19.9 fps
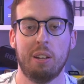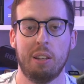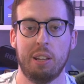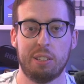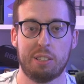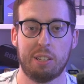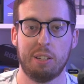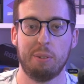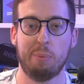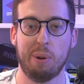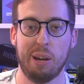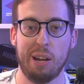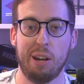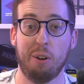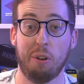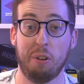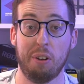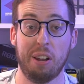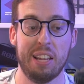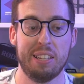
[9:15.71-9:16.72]
it's going to weigh a
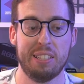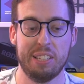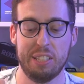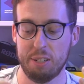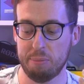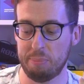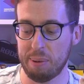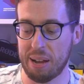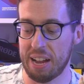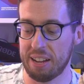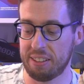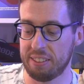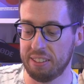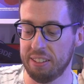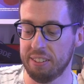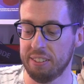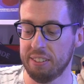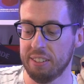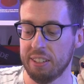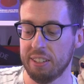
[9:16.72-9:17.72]
lot less in your bag
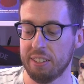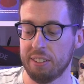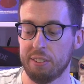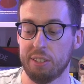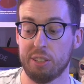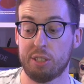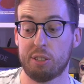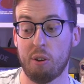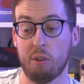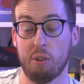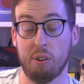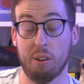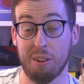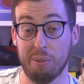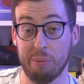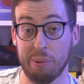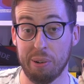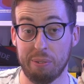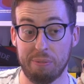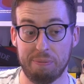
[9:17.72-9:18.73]
than the Skylight will.